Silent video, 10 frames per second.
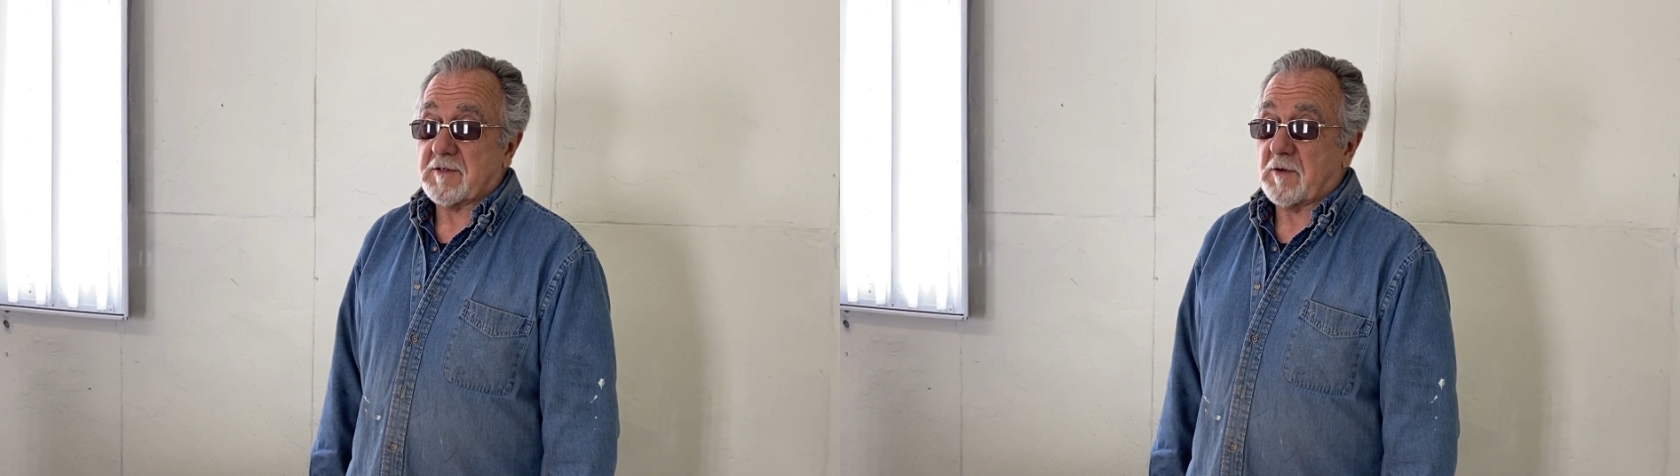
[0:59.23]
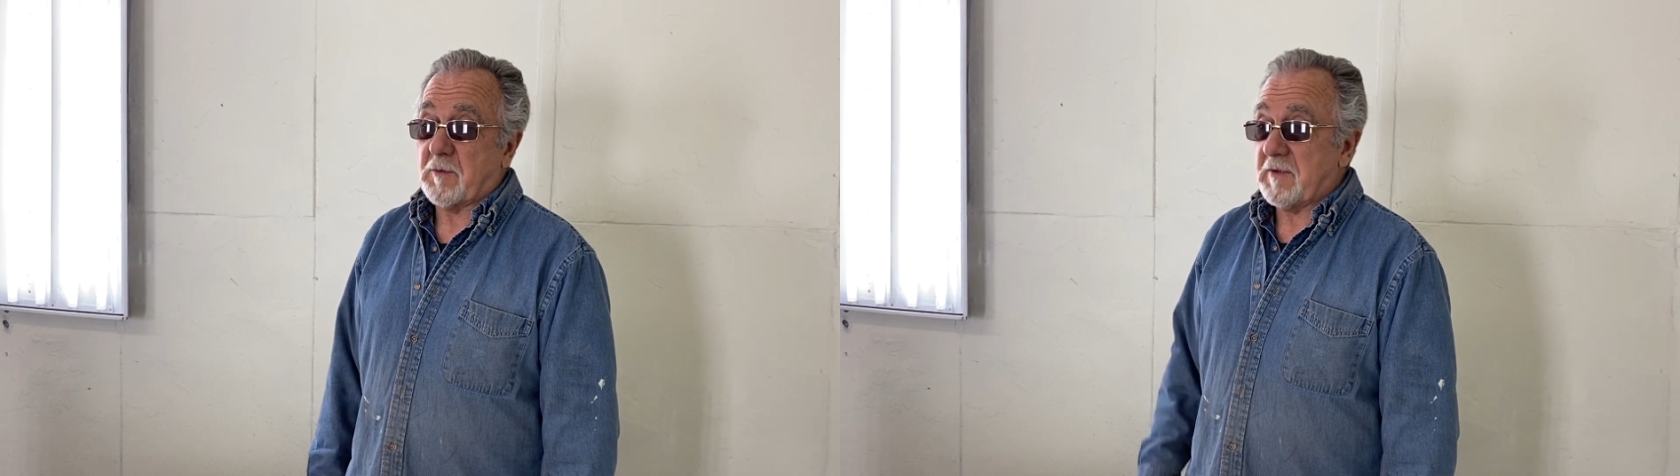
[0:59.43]

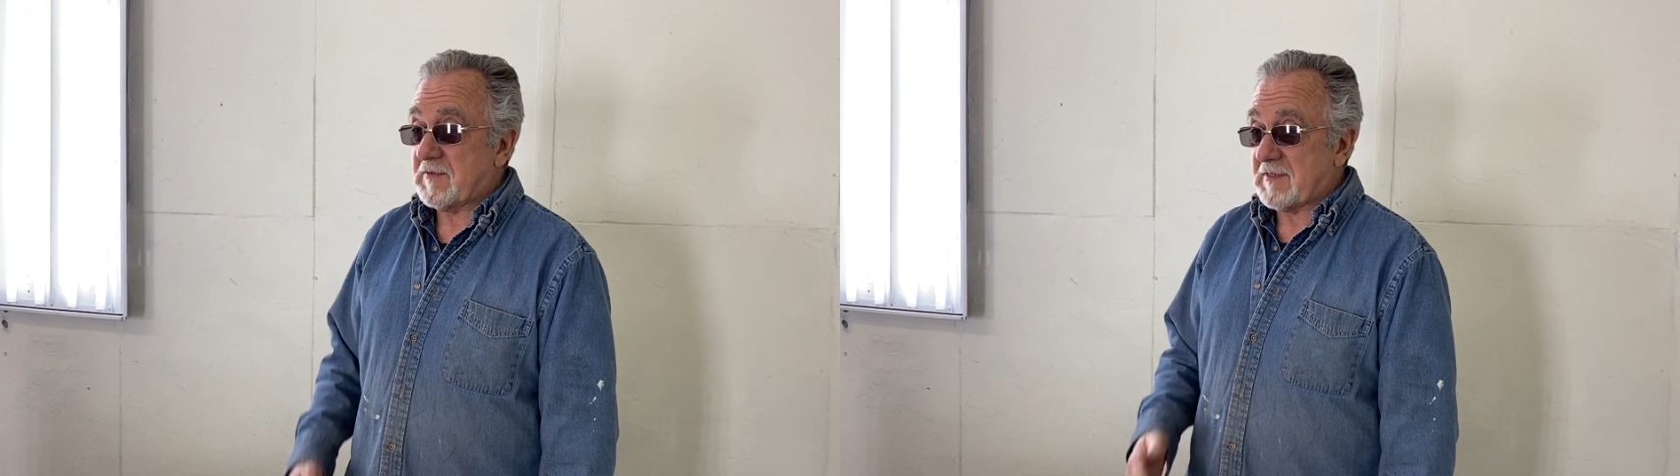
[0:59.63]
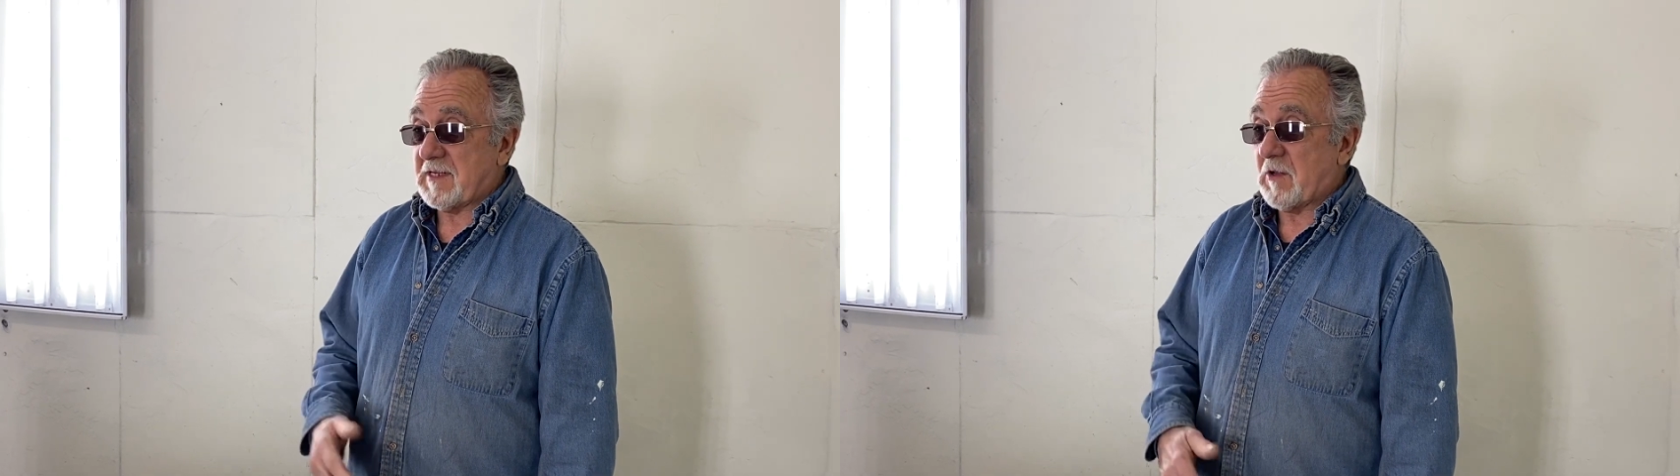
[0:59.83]
so we've
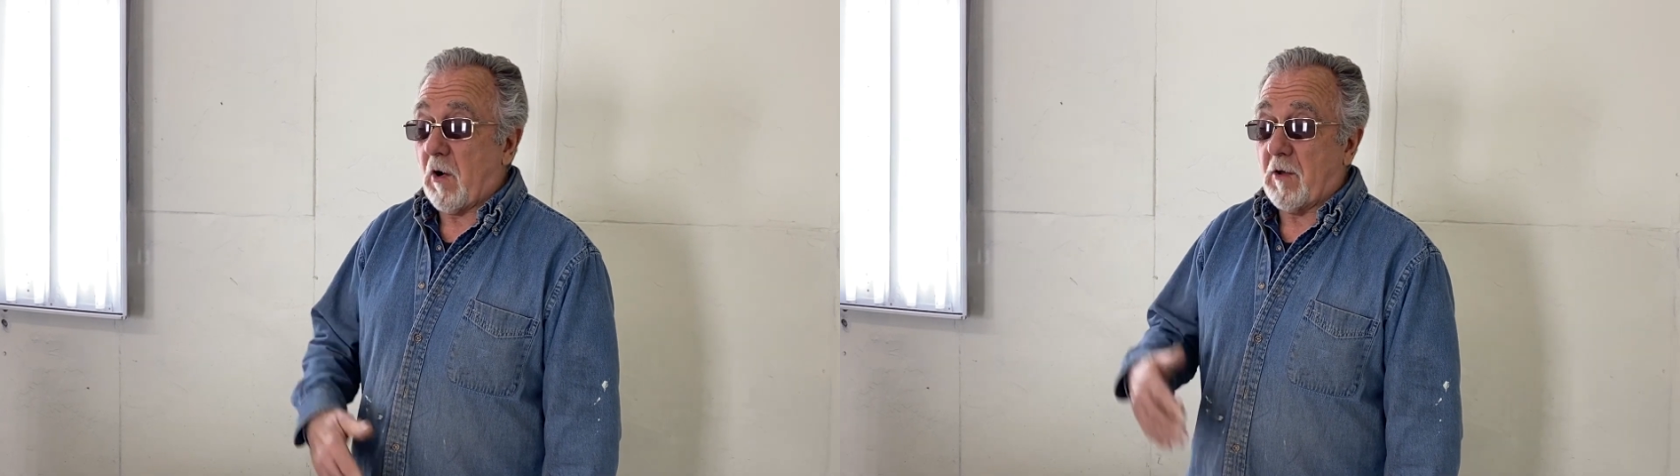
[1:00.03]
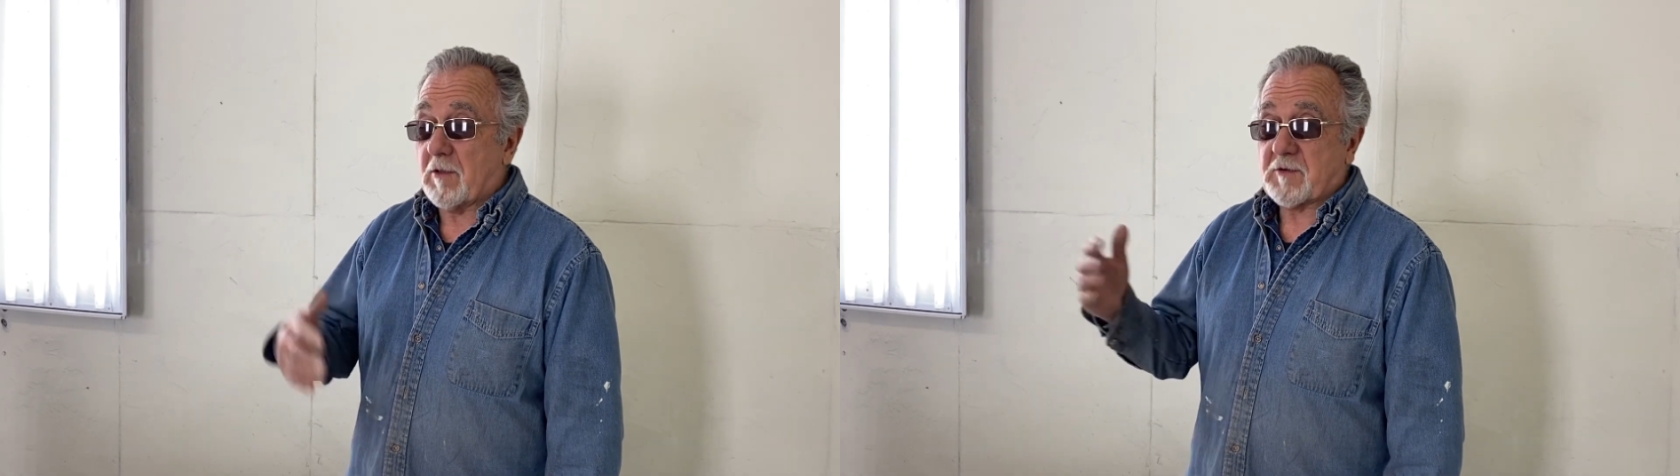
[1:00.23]
seen
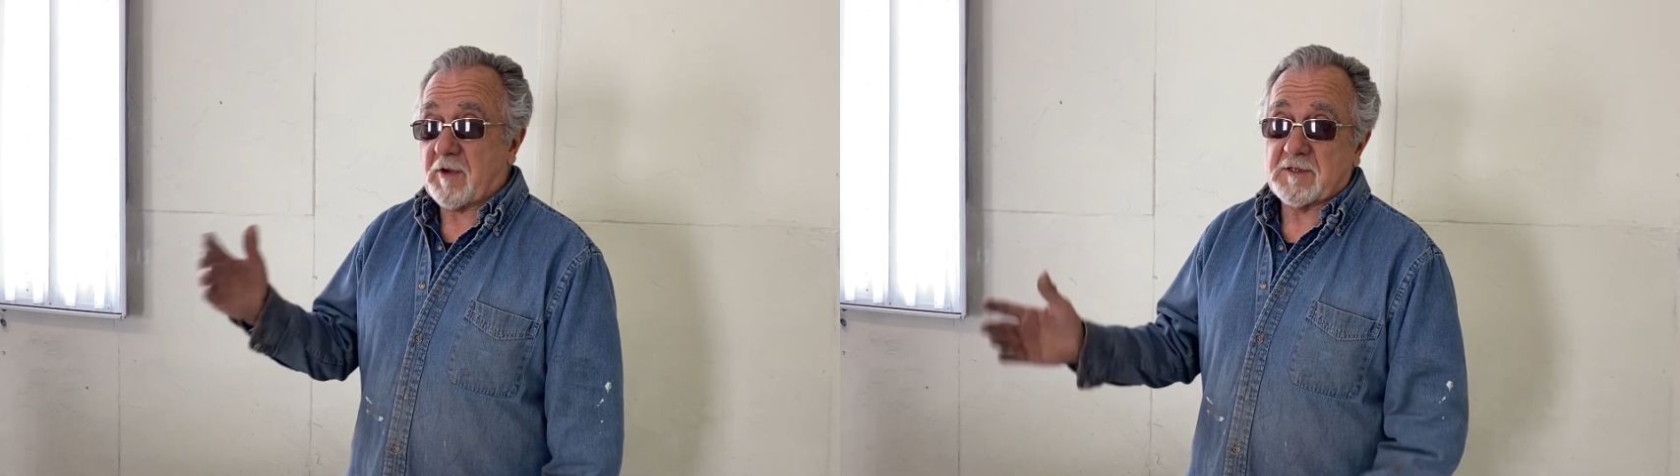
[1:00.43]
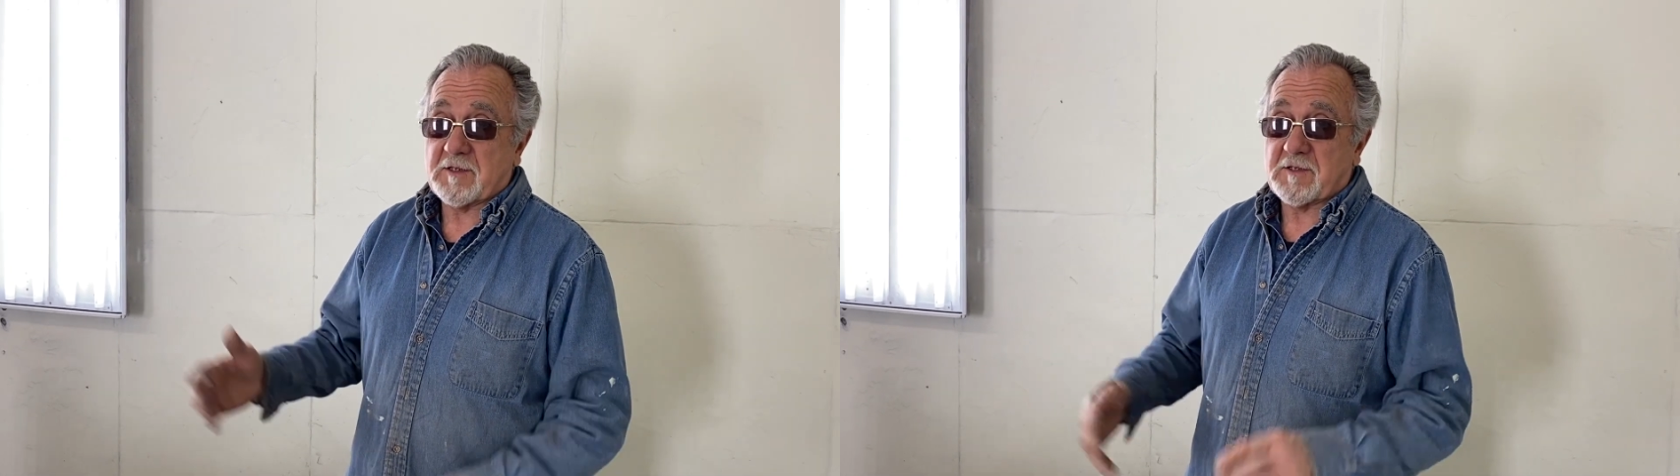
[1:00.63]
all the
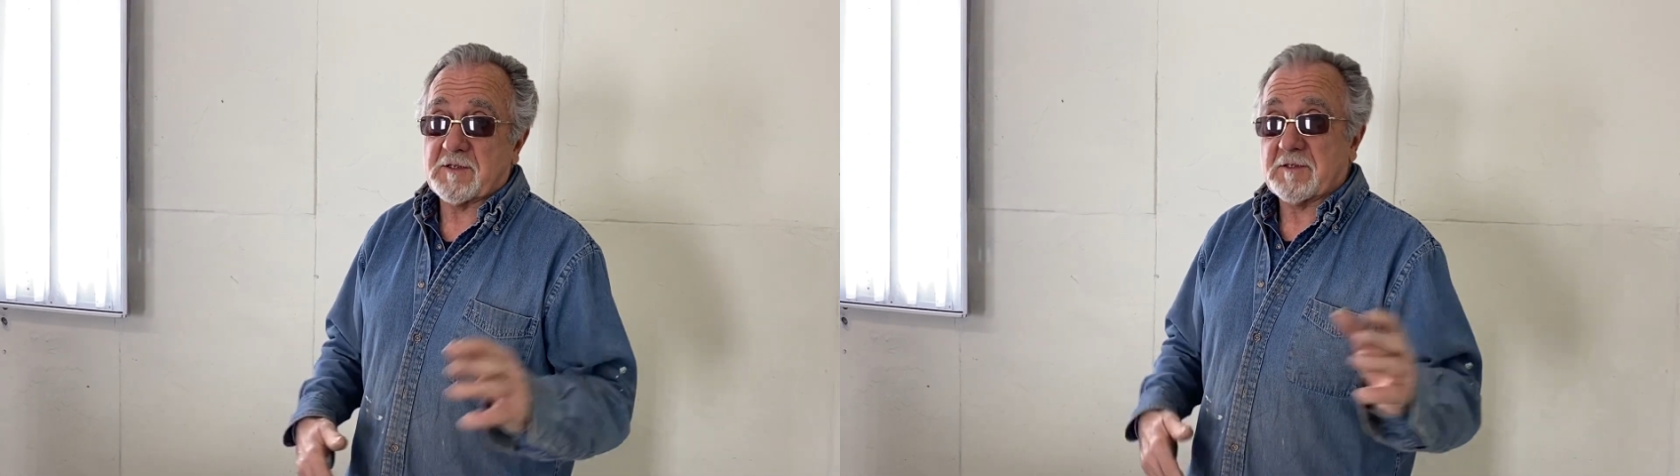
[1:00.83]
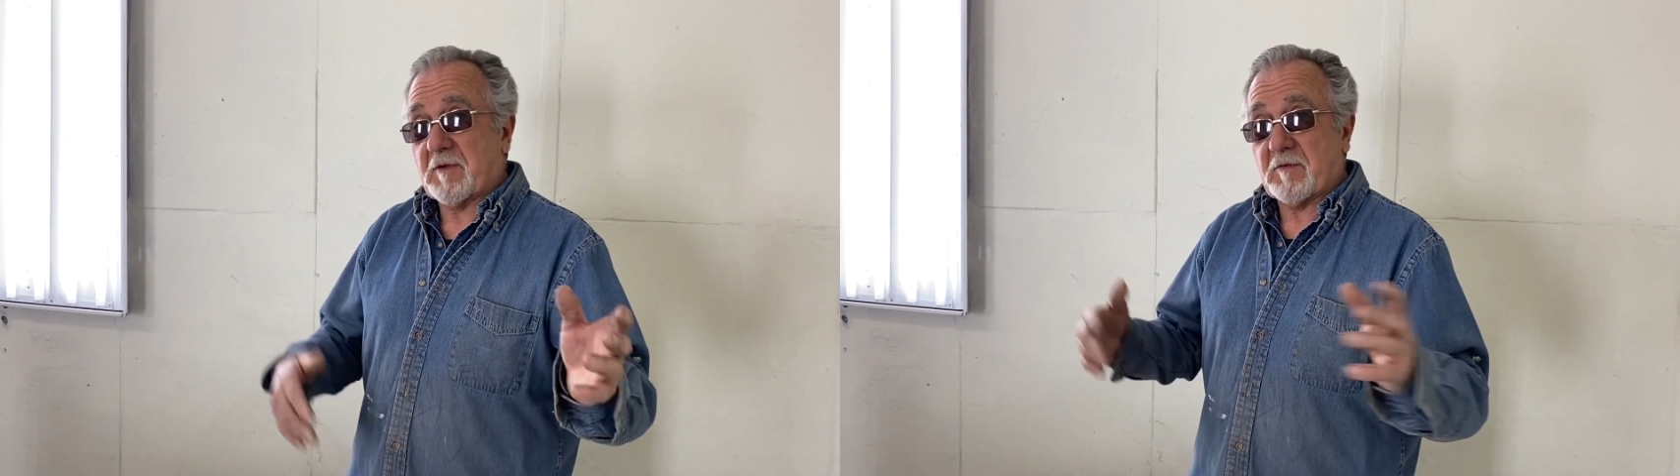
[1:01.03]

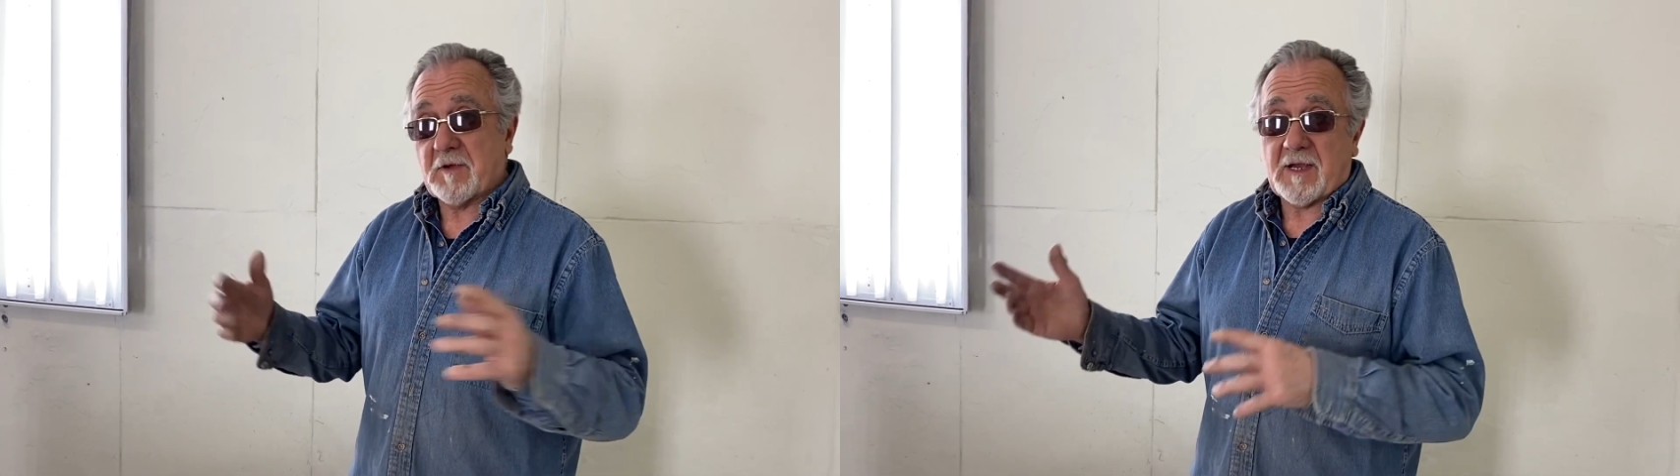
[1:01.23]
transitions of every